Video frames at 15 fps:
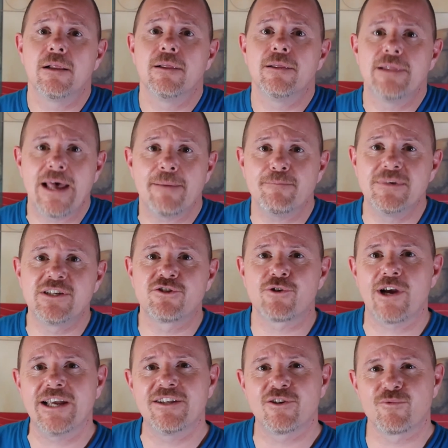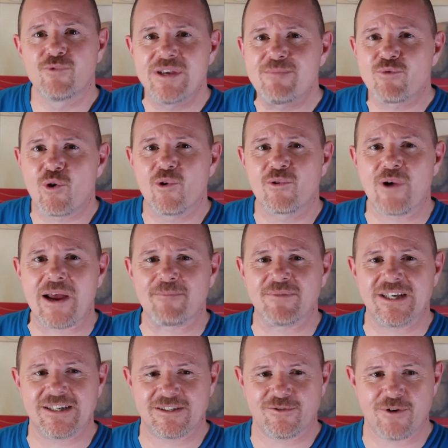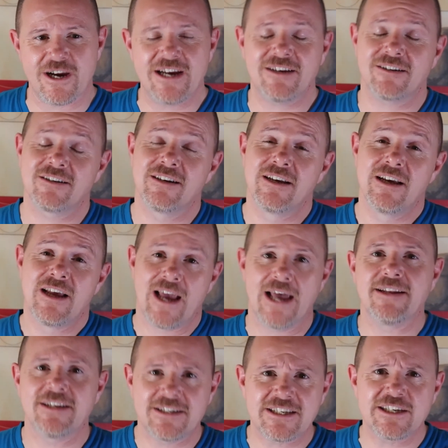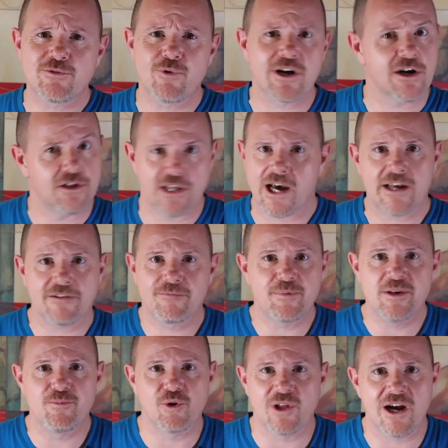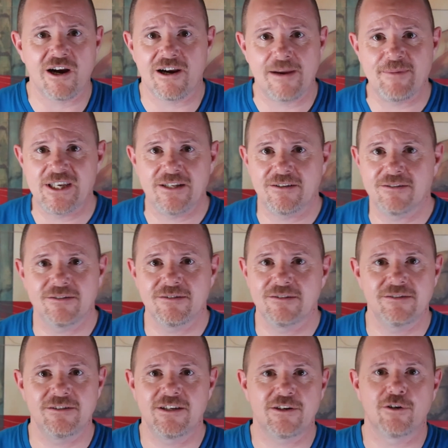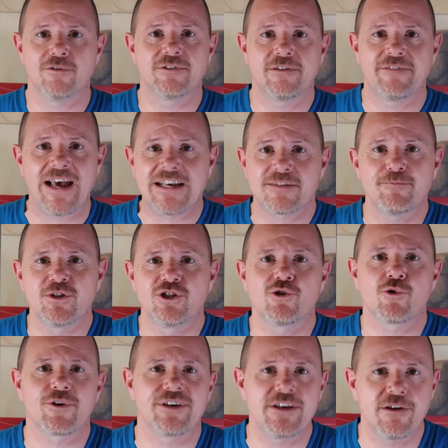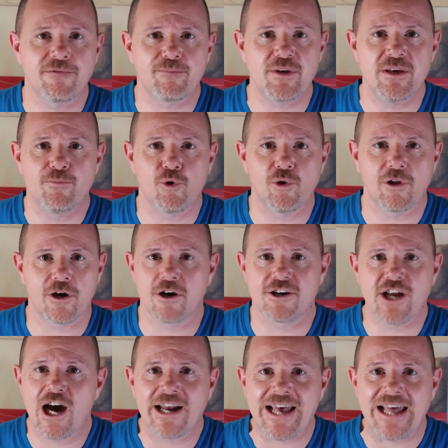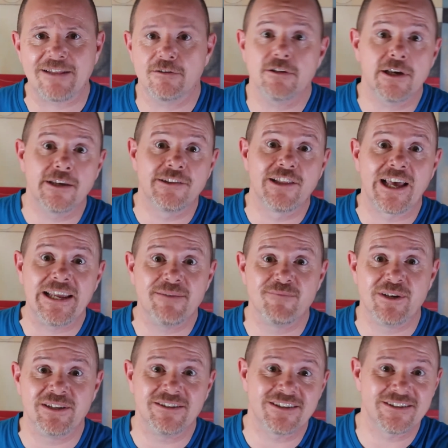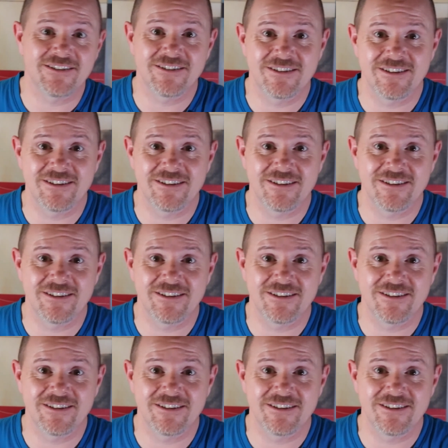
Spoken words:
Let me try to reprogram this, right? And this is where a lot of people are. I mean, the vast majority of people are not at enlightenment,